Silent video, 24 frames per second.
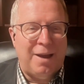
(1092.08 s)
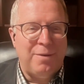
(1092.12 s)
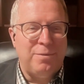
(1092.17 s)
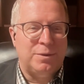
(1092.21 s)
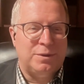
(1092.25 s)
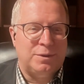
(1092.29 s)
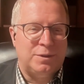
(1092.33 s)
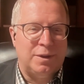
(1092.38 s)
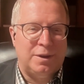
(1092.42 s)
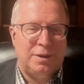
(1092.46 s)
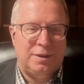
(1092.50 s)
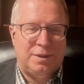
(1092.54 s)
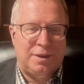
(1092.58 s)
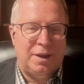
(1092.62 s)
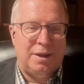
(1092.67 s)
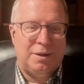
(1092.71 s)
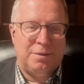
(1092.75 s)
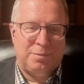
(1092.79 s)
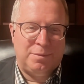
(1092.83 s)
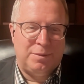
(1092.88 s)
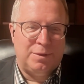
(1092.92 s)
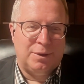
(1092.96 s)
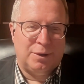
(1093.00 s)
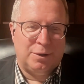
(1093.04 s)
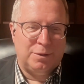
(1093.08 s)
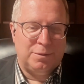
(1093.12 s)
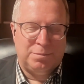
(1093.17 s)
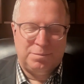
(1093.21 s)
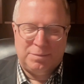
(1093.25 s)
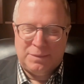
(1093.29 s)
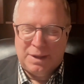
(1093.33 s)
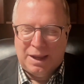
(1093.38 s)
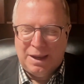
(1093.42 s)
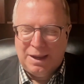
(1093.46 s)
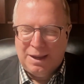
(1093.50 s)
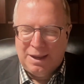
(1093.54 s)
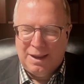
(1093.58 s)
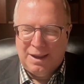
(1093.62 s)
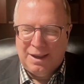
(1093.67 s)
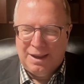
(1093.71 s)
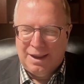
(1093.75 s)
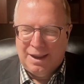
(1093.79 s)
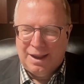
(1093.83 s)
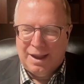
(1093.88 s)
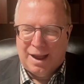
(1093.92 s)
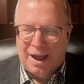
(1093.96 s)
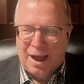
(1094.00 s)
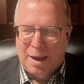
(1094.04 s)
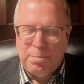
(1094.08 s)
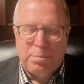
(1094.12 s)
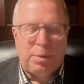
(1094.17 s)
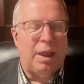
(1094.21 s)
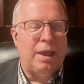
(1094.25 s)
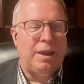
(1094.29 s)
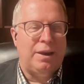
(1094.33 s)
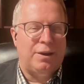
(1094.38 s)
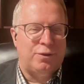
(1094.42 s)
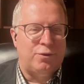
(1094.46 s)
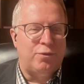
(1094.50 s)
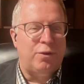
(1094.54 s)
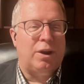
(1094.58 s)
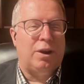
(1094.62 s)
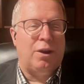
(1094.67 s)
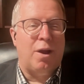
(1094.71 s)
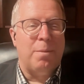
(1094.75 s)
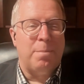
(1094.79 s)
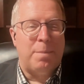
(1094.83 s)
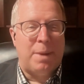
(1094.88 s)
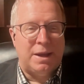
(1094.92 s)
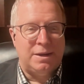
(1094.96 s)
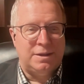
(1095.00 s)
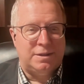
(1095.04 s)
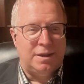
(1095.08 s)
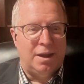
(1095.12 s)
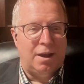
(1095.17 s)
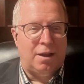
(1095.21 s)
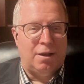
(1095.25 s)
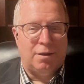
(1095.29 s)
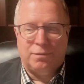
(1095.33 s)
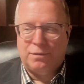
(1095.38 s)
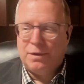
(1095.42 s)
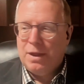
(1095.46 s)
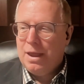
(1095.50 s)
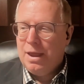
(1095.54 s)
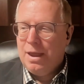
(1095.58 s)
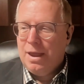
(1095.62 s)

was the. I played a trick on myself.